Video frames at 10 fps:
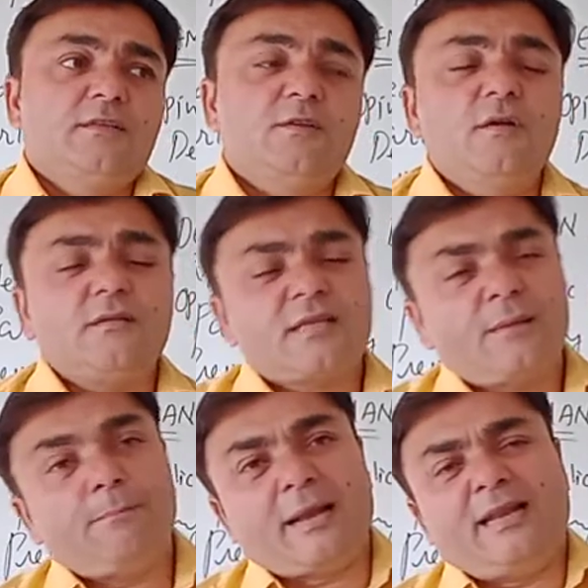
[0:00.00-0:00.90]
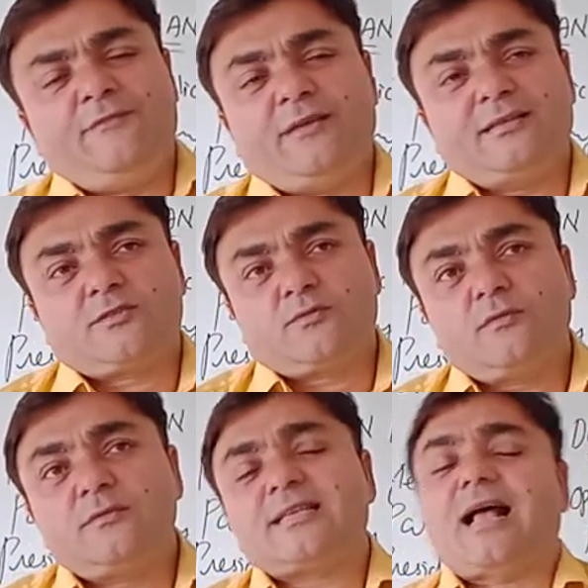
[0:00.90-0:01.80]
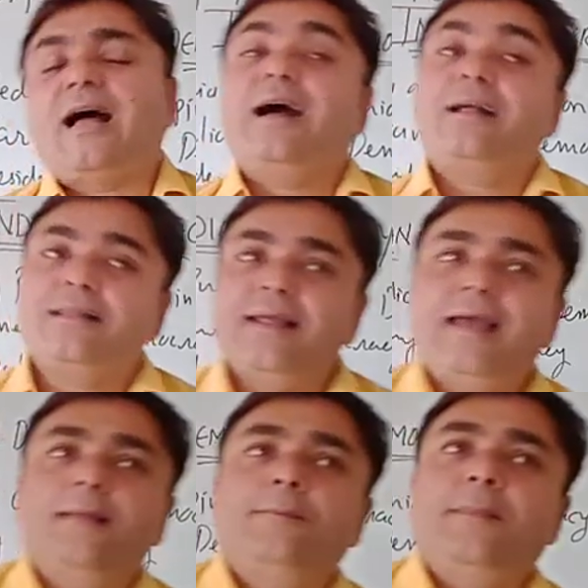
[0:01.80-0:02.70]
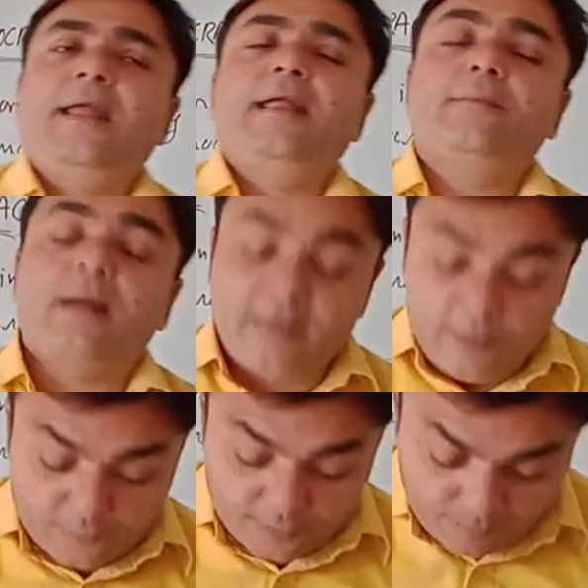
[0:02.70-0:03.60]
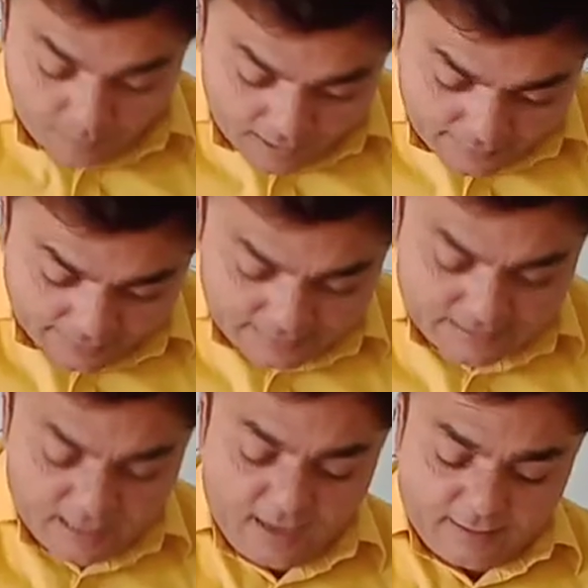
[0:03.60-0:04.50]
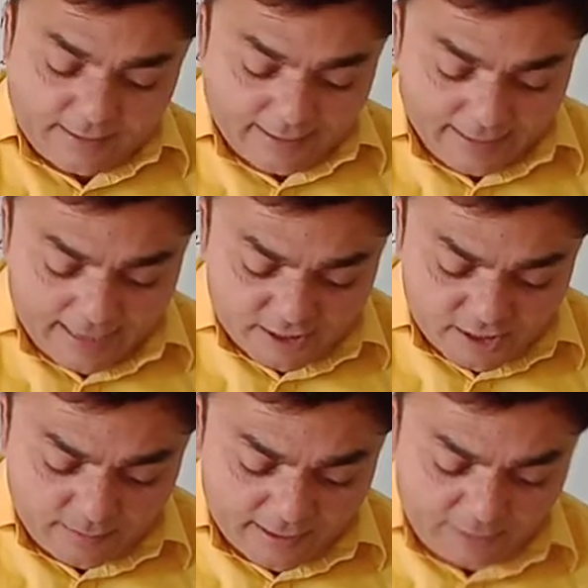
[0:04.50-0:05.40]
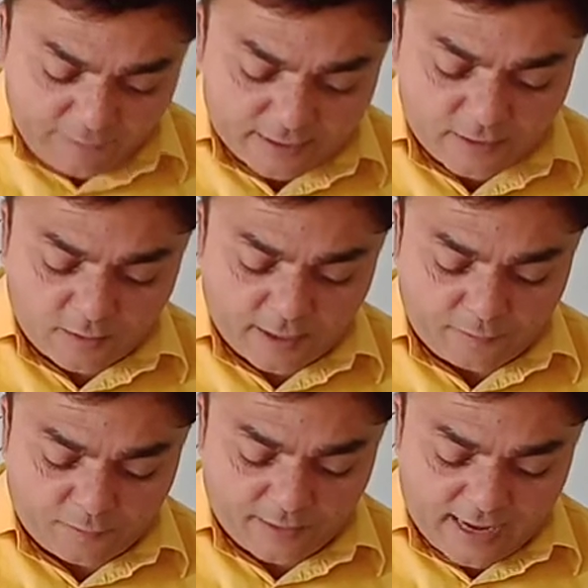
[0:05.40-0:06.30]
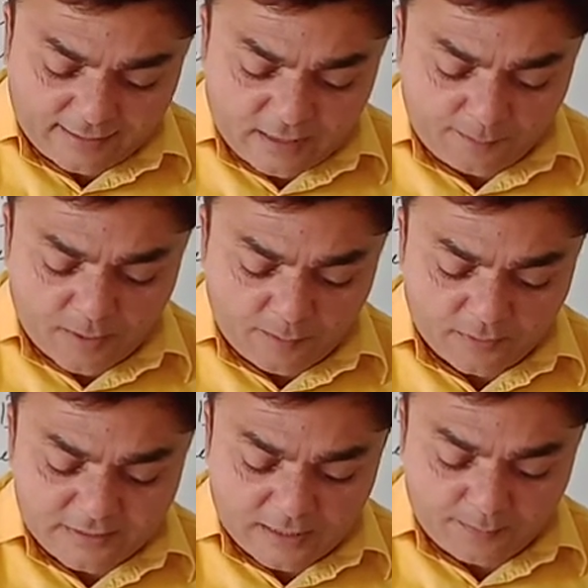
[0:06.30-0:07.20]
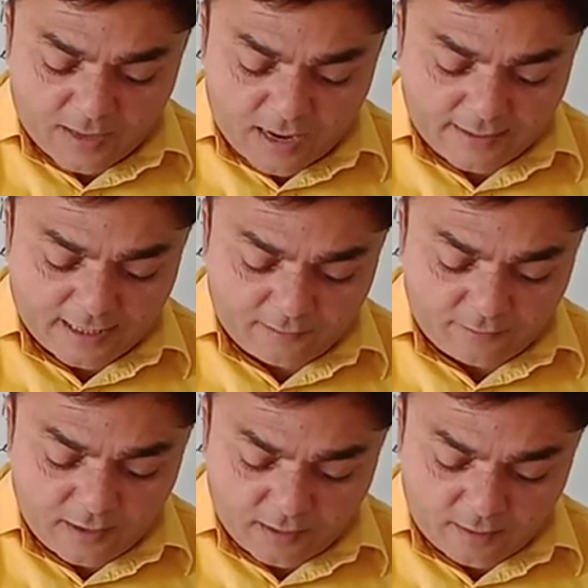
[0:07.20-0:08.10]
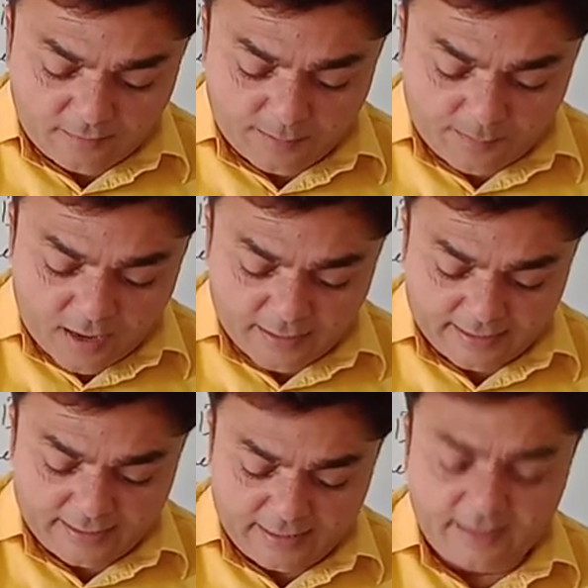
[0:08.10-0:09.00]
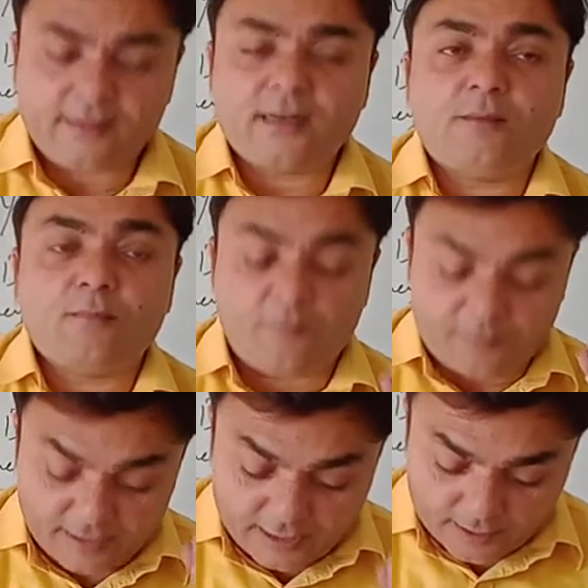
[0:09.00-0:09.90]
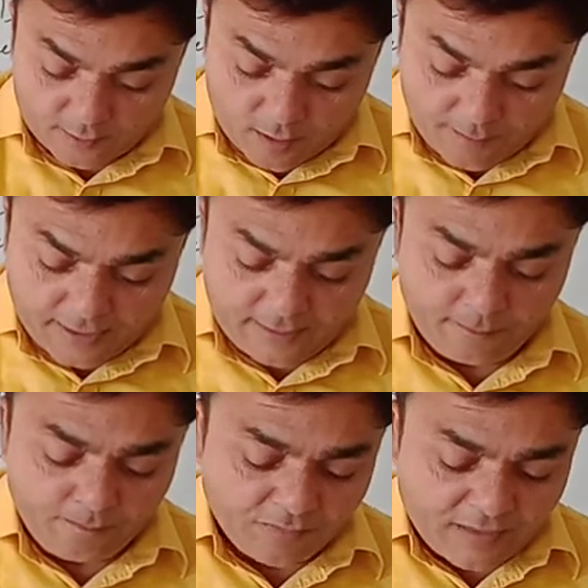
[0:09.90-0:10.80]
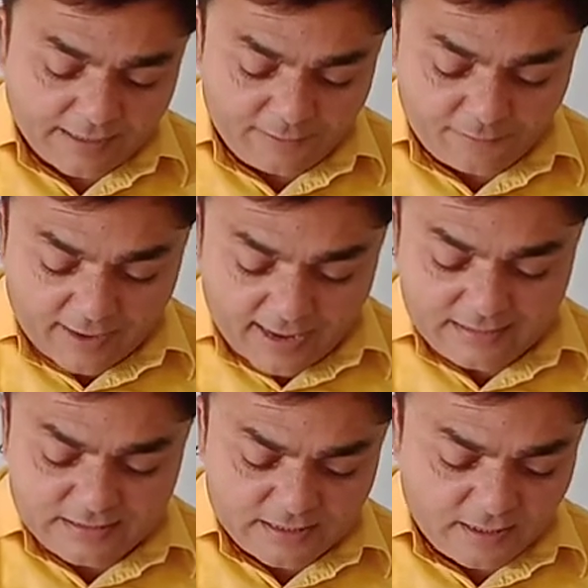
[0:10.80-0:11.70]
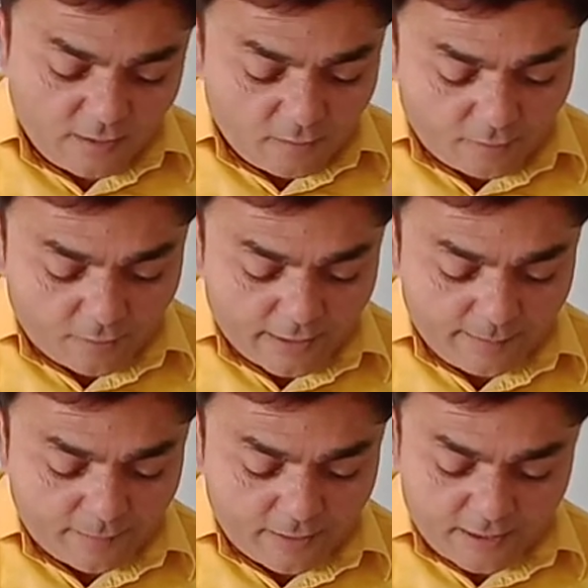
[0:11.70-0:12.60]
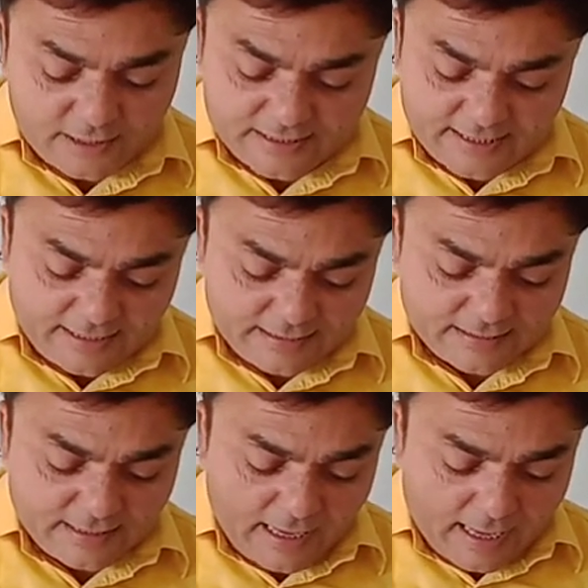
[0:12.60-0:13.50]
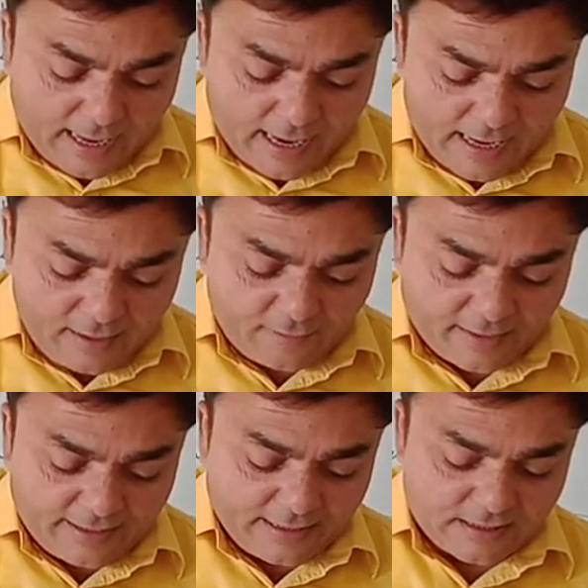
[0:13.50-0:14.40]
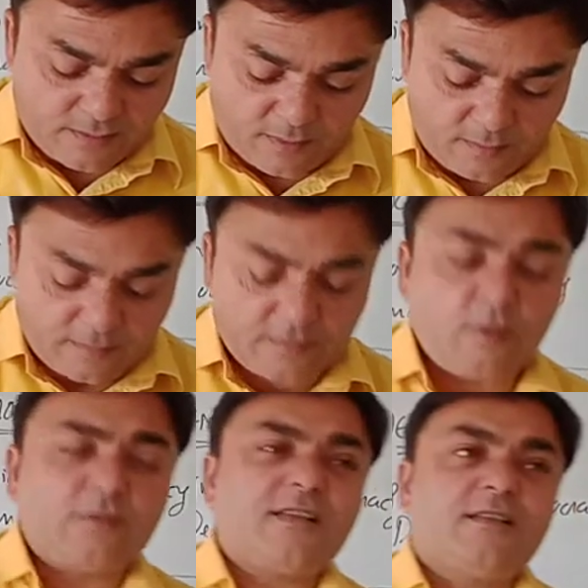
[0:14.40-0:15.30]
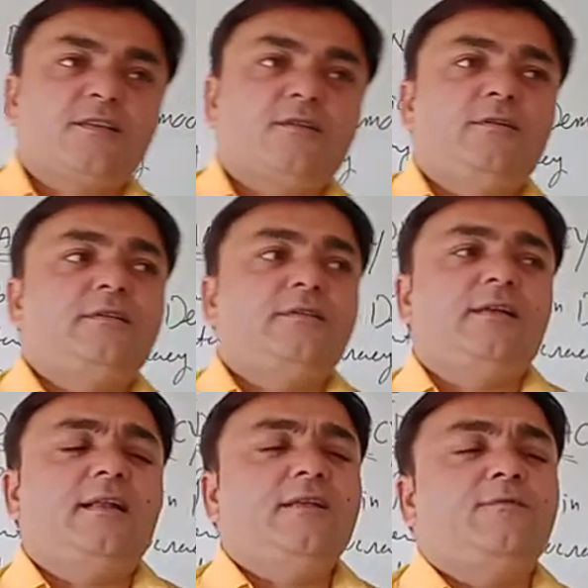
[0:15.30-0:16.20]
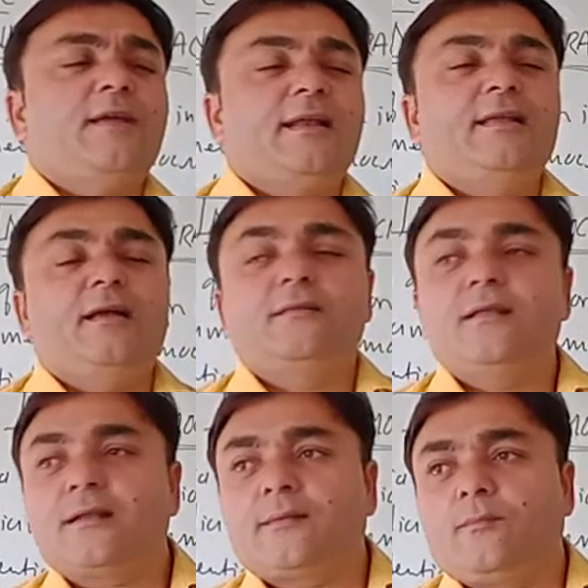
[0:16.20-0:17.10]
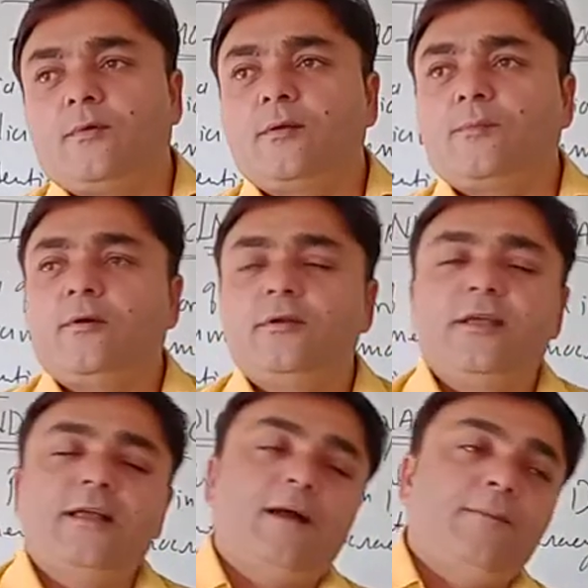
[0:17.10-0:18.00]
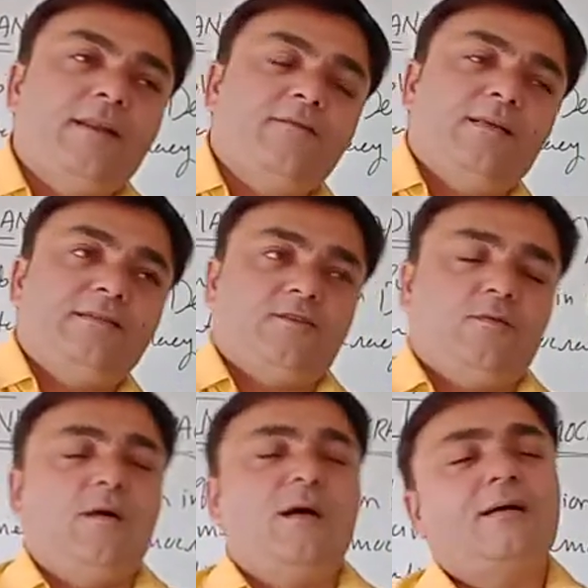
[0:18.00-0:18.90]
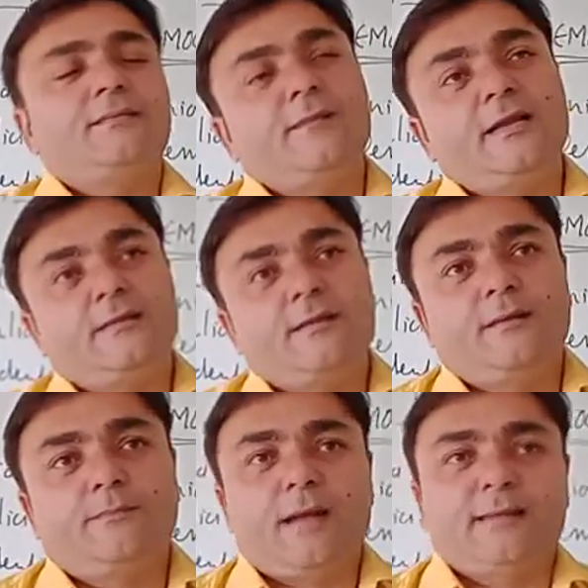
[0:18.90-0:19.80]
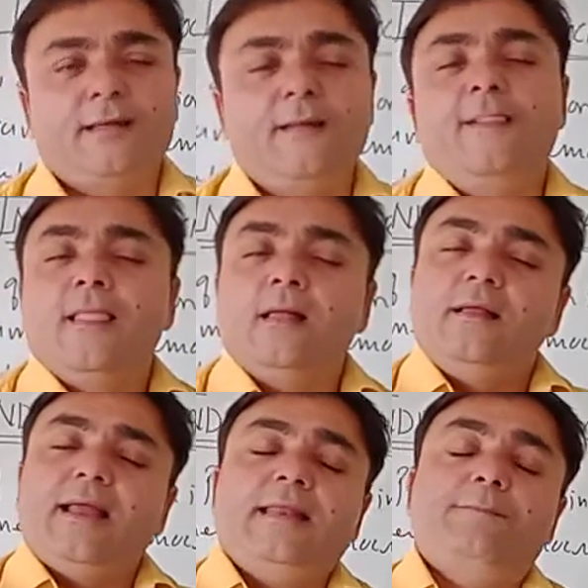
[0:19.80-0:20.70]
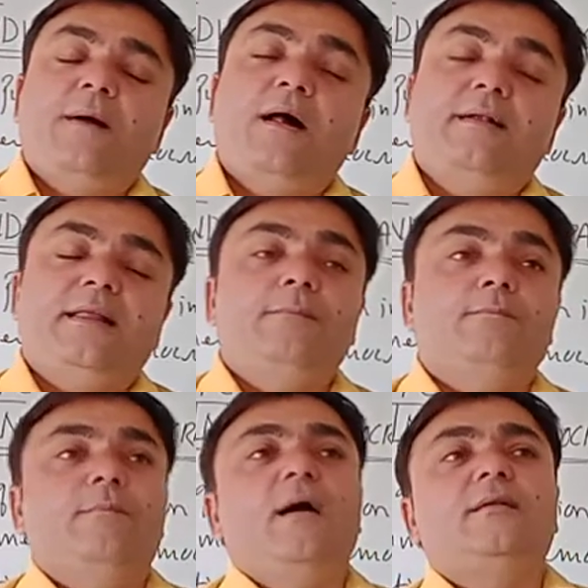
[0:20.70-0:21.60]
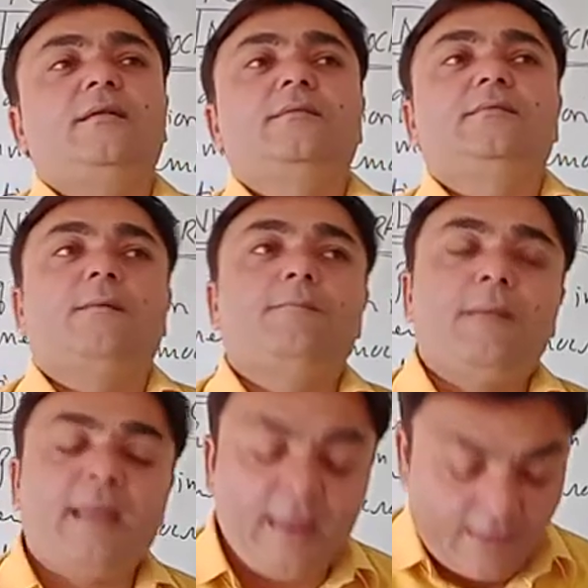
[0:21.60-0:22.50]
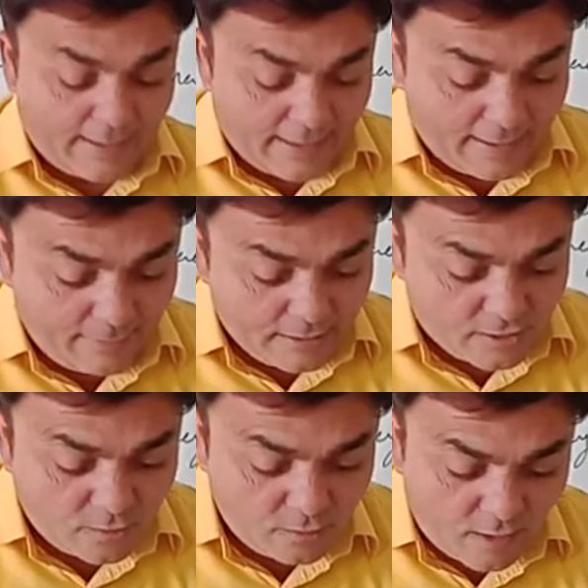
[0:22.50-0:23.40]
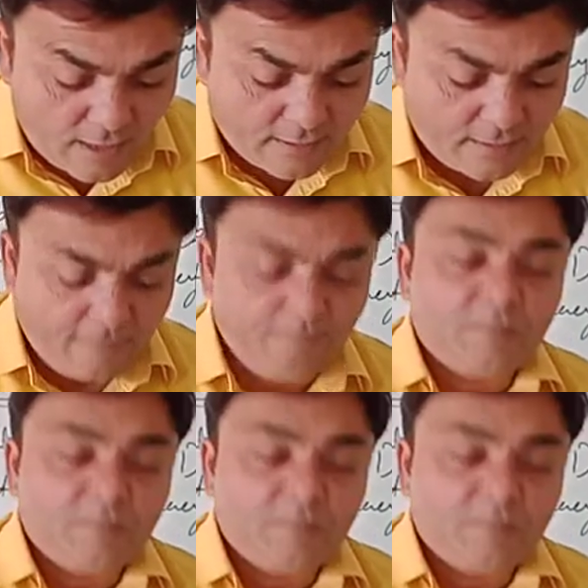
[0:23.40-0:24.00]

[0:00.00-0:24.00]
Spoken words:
So some manifestos are there made by different parties. The election manifesto reflect the proposal, plan and work of the party in terms of economic, defense, foreign policies and various. So such crucial, if any other portfolio or manifesto are being done by the any party, but the main aim is to what?